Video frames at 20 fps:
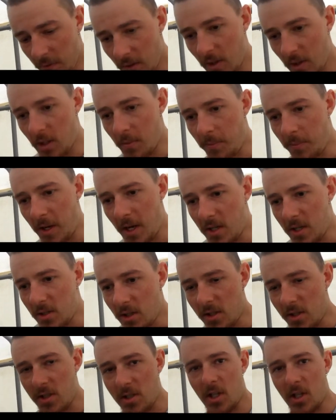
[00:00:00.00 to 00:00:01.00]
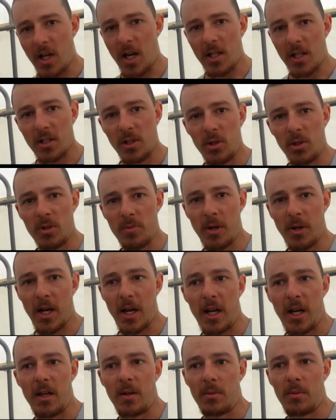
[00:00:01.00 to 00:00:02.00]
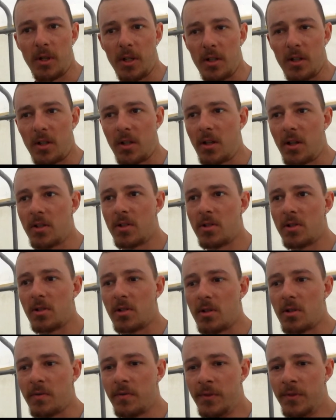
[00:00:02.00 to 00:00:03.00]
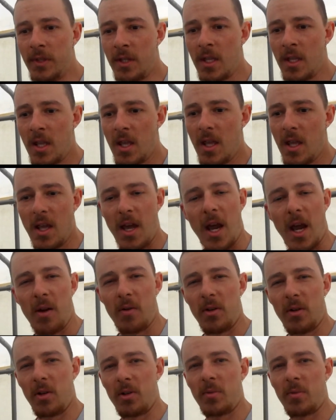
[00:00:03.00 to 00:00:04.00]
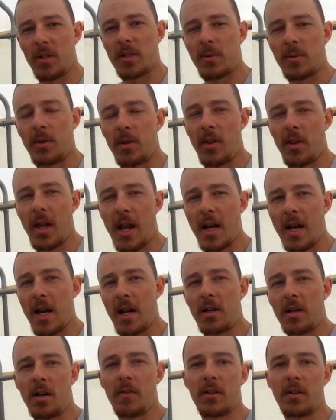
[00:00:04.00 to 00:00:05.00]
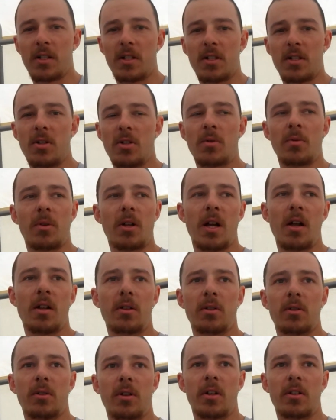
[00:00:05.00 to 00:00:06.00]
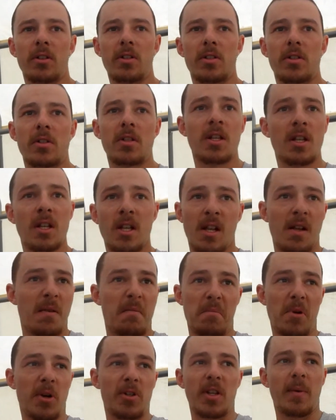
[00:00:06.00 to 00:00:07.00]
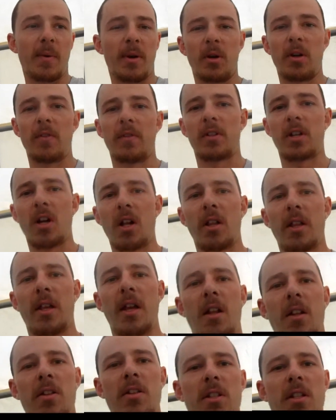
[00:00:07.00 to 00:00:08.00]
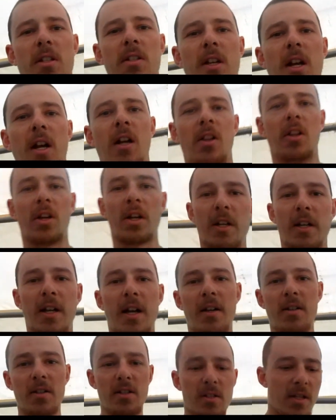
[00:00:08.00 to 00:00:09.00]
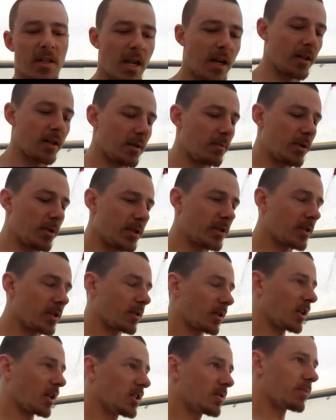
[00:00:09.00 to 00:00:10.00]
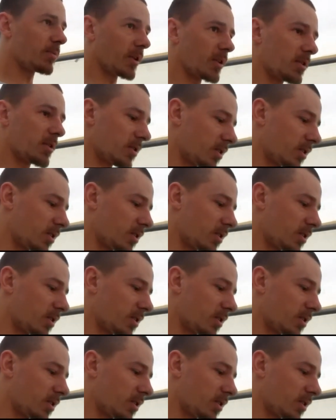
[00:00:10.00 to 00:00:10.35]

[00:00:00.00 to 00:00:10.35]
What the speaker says: depends on stocks and who's buying and whatnot, so I don't really know too much about that end of it, because usually what I'll do, most of the time I don't even call ahead, I'll just get tired of looking at it and just take it in most of the times, but